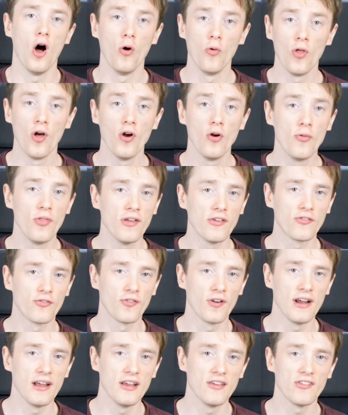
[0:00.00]
Although this
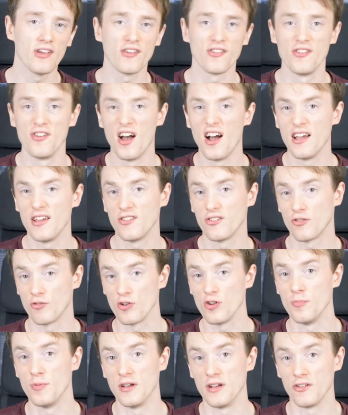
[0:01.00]
phrase has nice
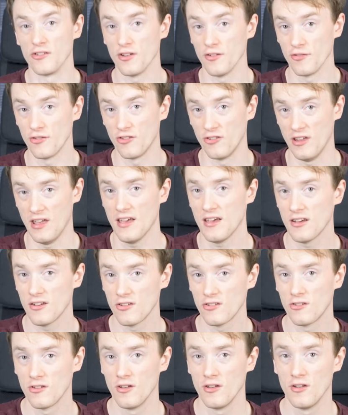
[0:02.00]
groupings of
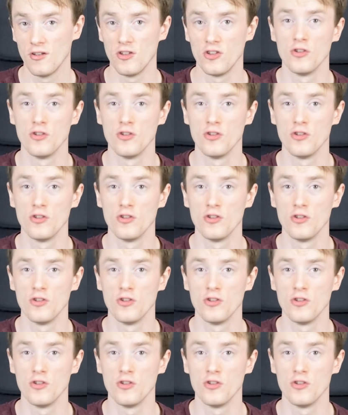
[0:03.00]
6,